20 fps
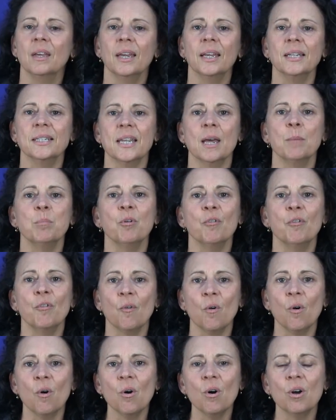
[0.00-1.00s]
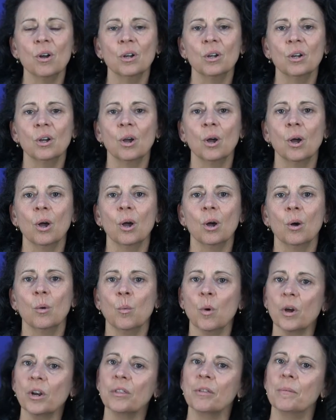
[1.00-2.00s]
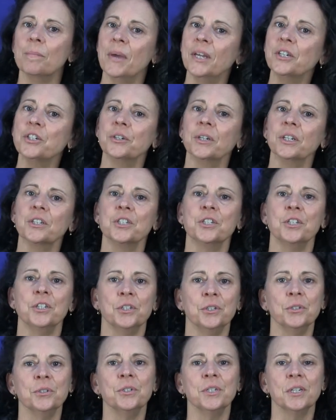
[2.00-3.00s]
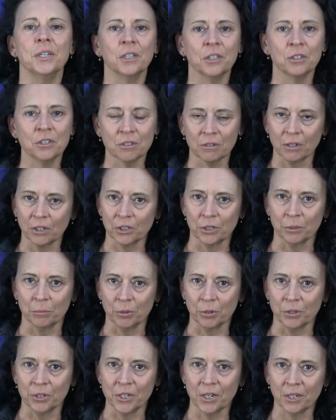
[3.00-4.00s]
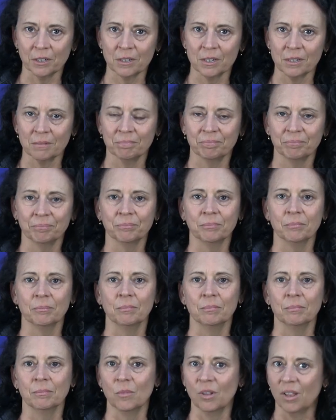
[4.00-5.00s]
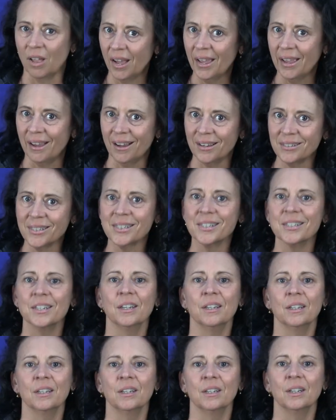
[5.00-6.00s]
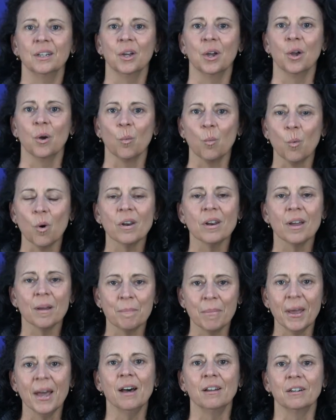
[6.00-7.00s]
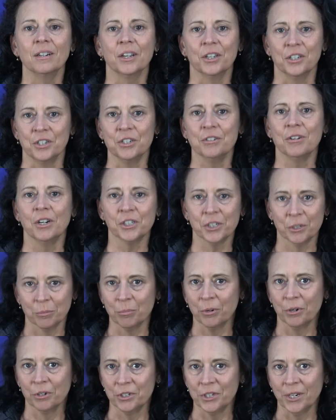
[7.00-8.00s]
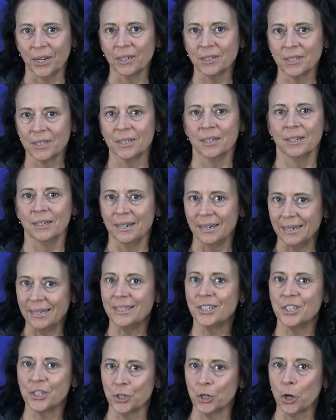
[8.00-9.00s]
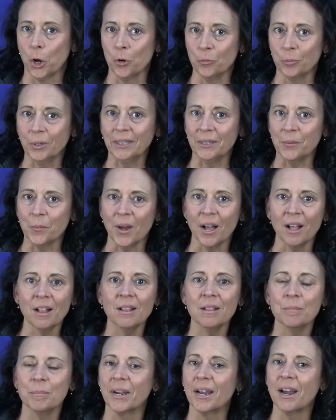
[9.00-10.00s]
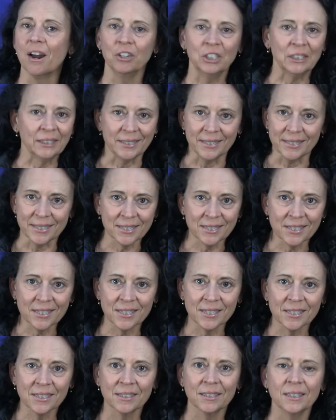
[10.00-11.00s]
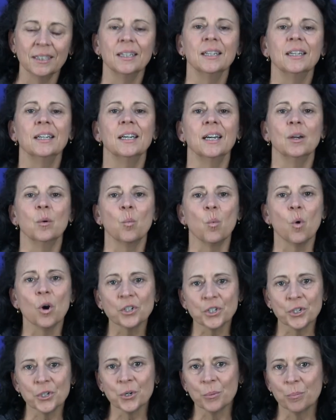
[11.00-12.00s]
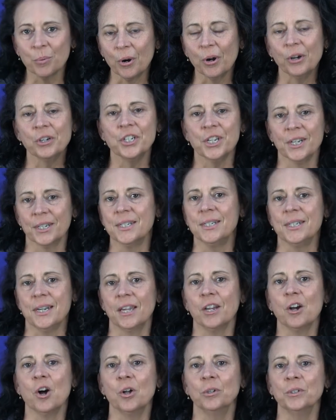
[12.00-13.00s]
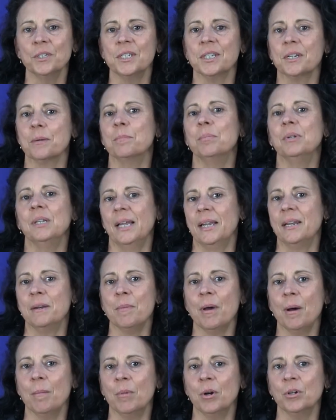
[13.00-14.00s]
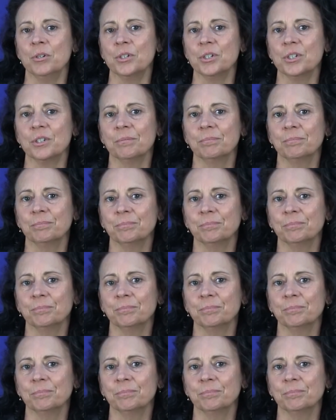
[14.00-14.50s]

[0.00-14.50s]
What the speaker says: Example four, what are the metrics to use in construction projects? Well, I asked, what about construction projects needs to go really well but currently isn't? What do your project stakeholders complain about most?